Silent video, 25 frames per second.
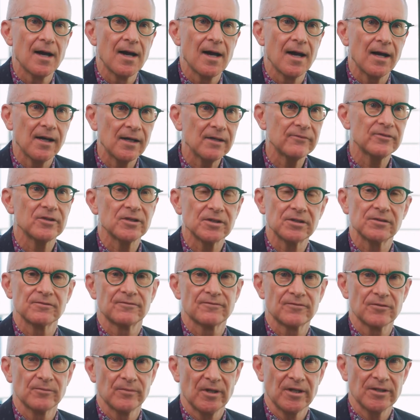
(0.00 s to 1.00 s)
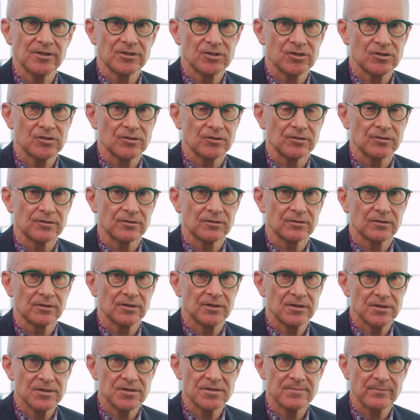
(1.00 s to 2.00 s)
Having information
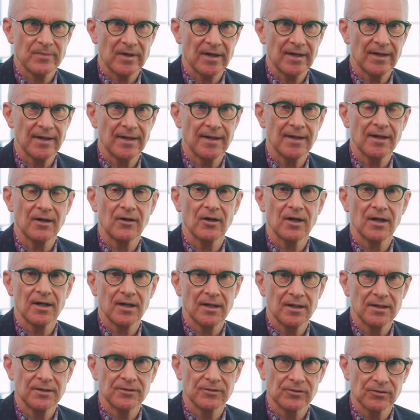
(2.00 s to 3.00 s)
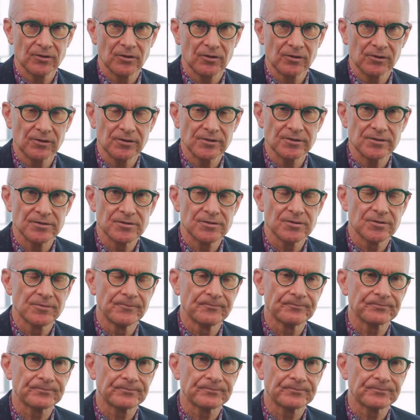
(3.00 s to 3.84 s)
is power and knowledge.